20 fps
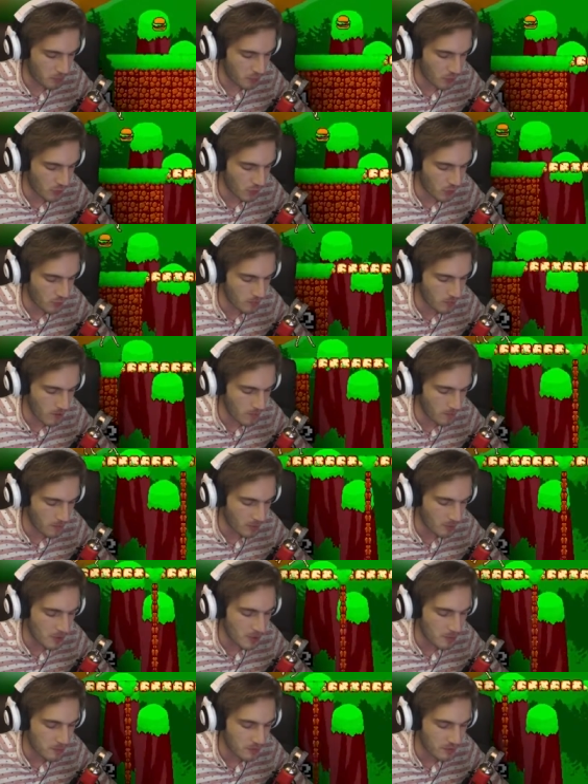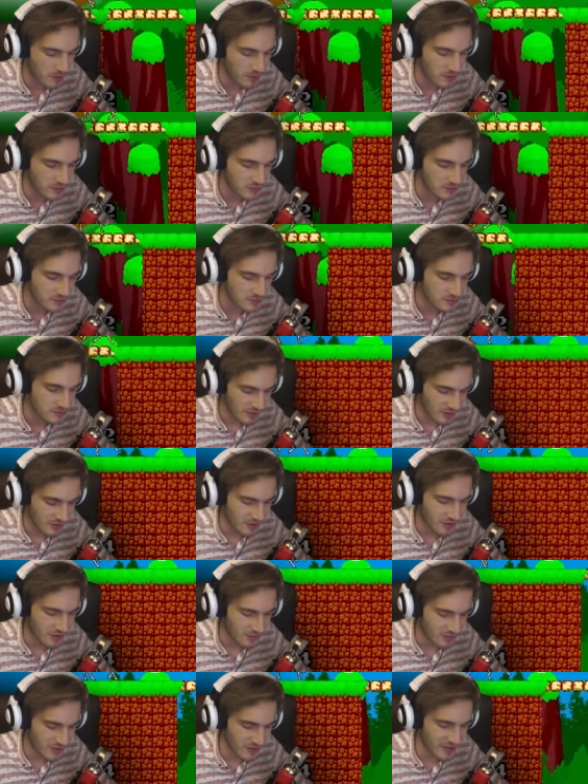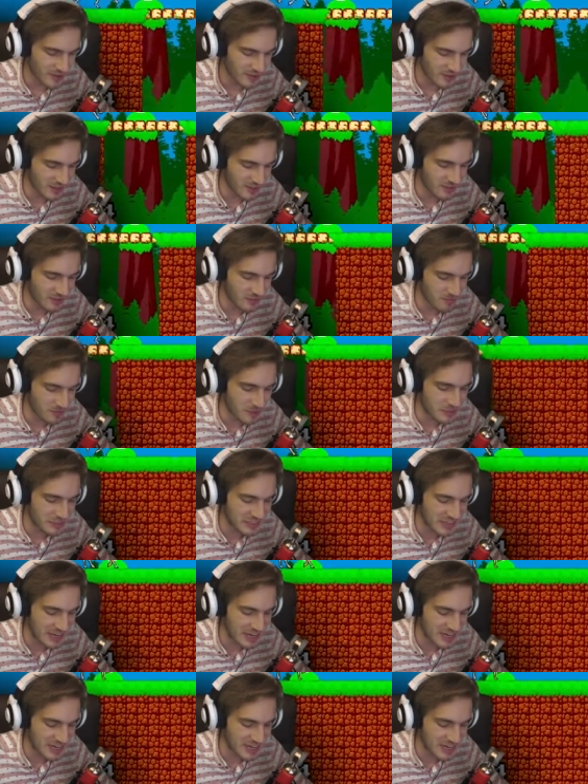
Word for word: throw them up on people. Fucking love the music,